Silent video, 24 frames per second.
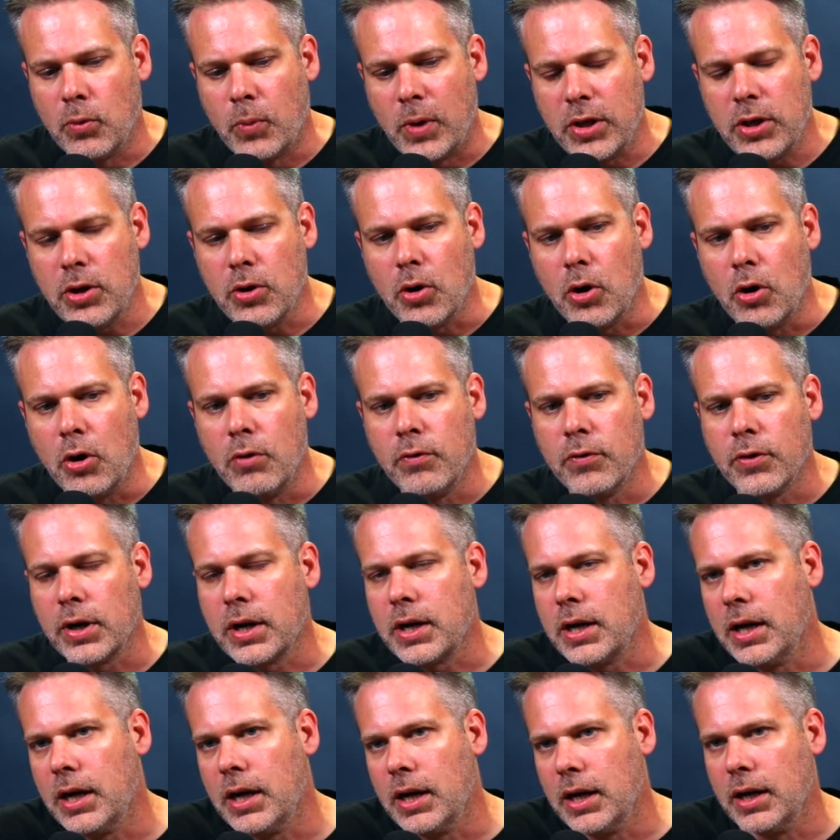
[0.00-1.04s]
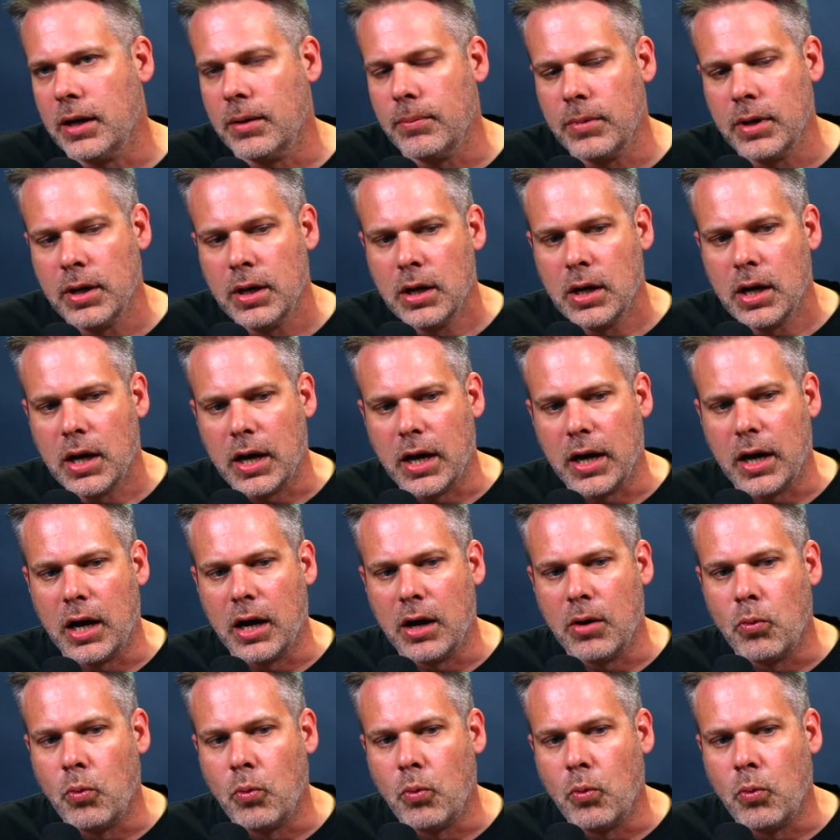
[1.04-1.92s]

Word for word: way that you overcome uh,